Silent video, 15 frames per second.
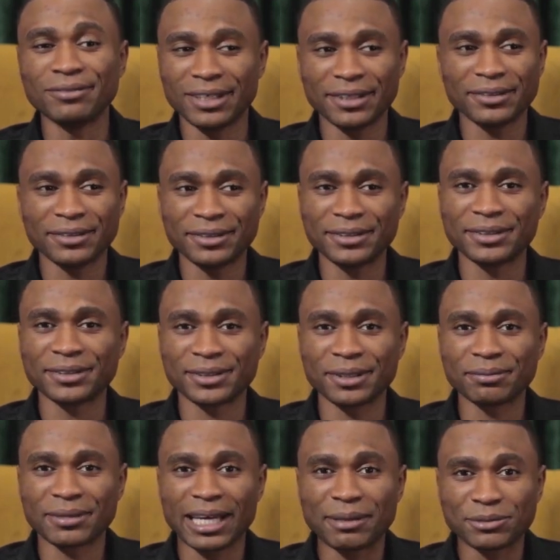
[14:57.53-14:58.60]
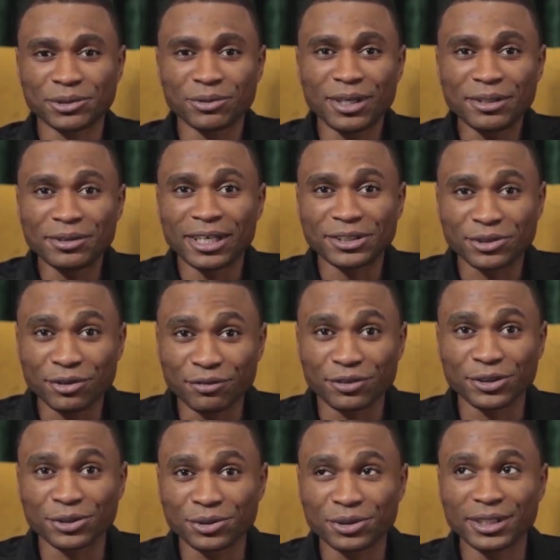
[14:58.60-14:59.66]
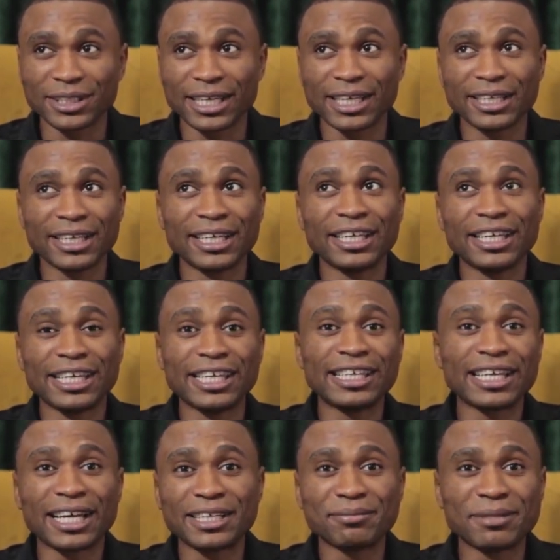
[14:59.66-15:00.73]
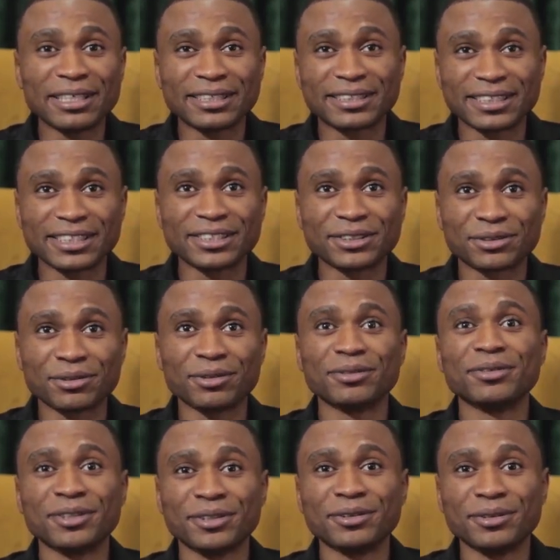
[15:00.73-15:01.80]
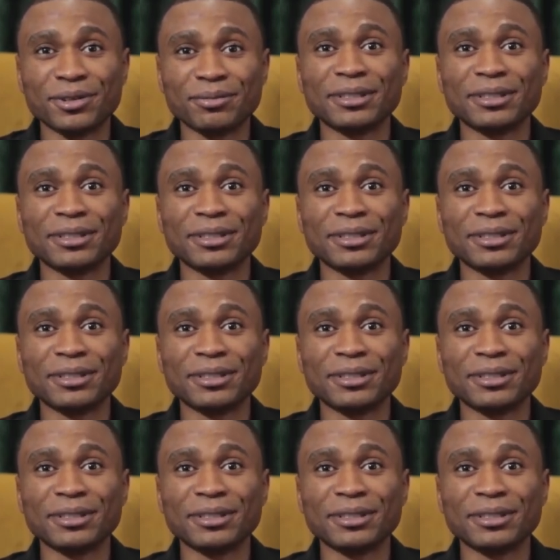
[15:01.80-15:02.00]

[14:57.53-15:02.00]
Well, you know, sometimes when you are so frustrated, inanimate things, you